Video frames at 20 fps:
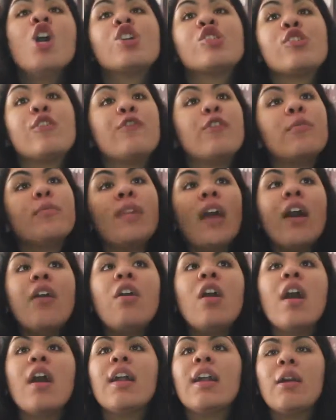So from
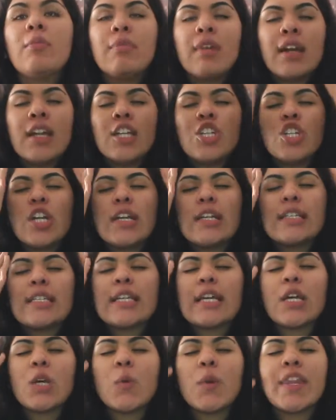now on, I'm gonna try and
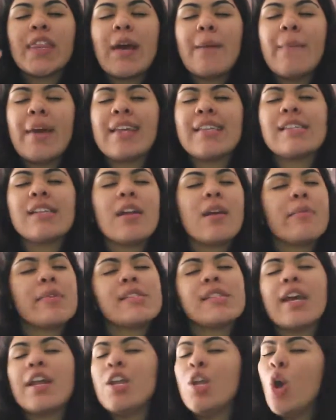take away that mindset. I'm gonna
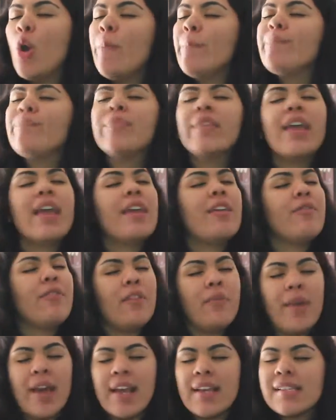say, nope, if
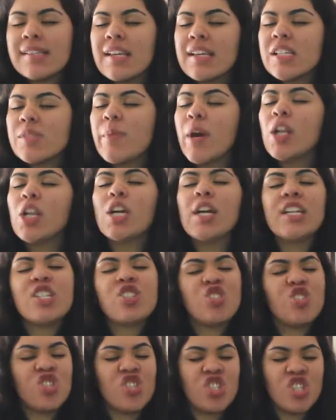I buy a size smaller,
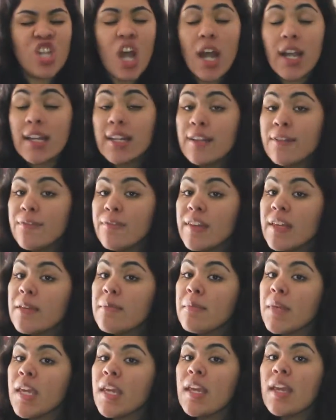it's just not gonna
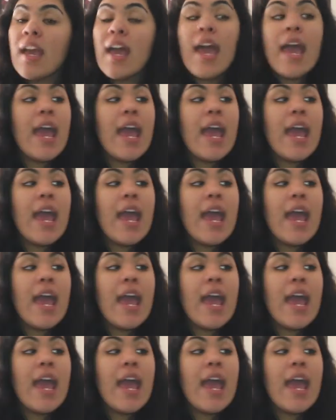fit me.